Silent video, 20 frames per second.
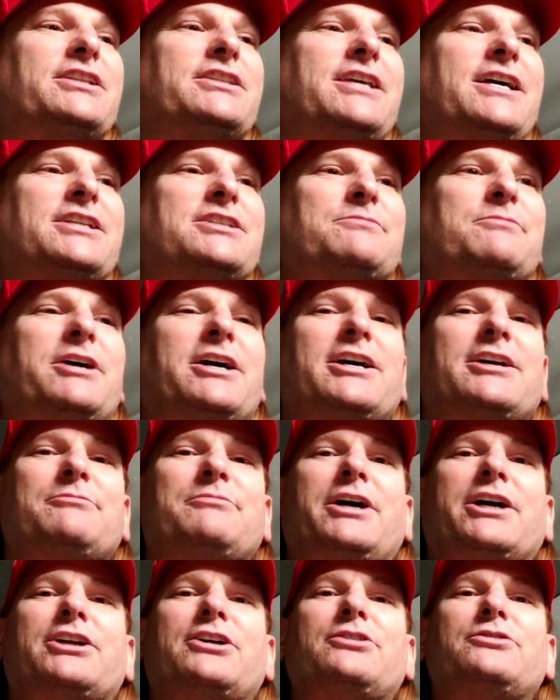that's
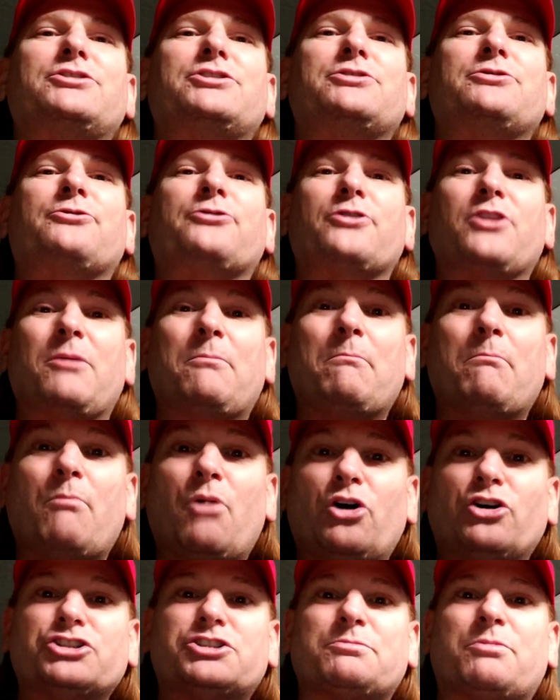my go-to for the
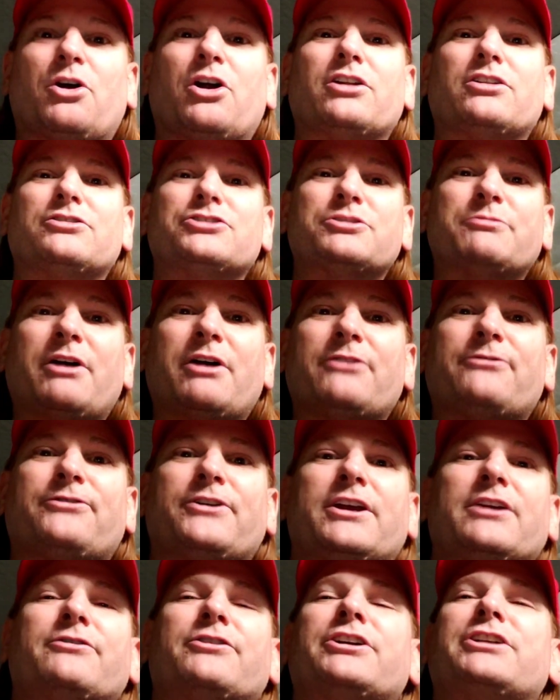most part. Those are my
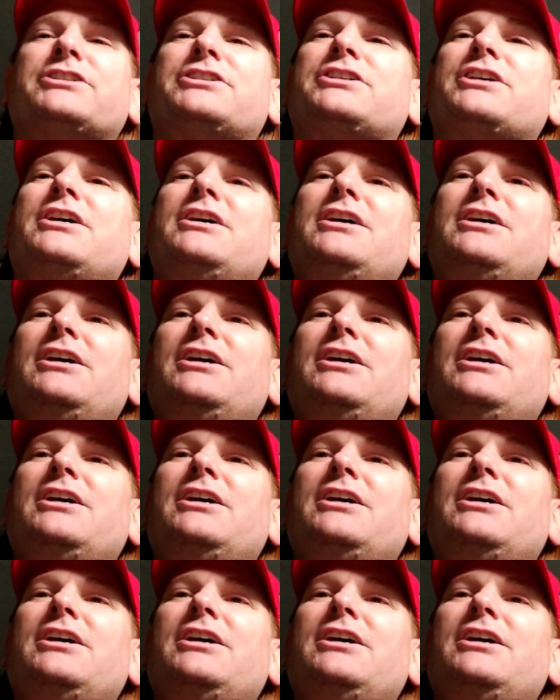favorites.